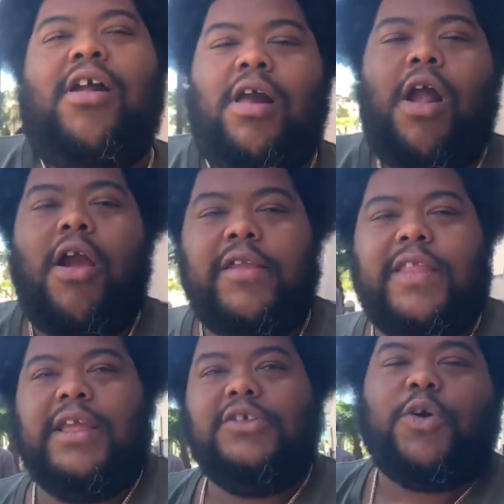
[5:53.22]
All right,
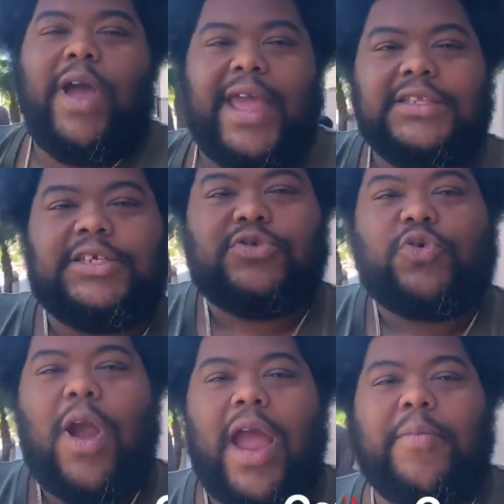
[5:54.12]
then go ahead and
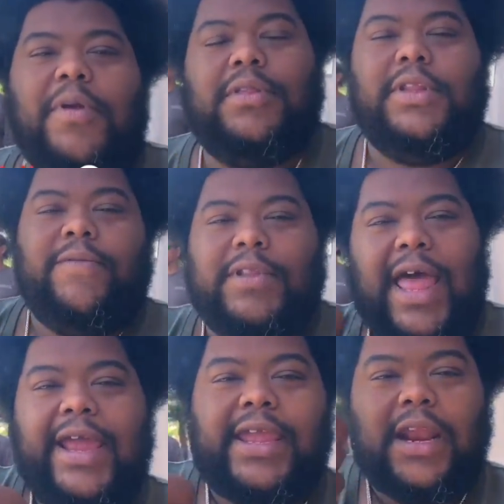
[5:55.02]
subscribe, leave a
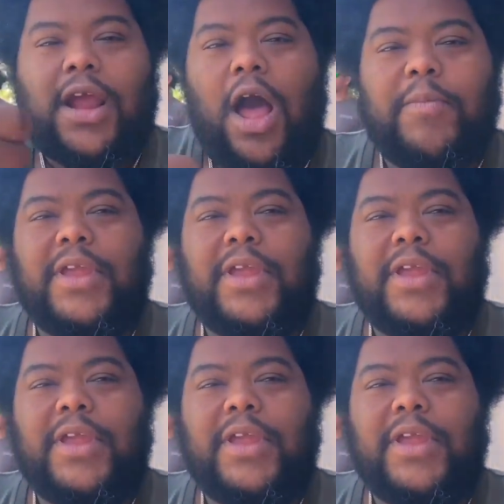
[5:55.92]
like and a comment,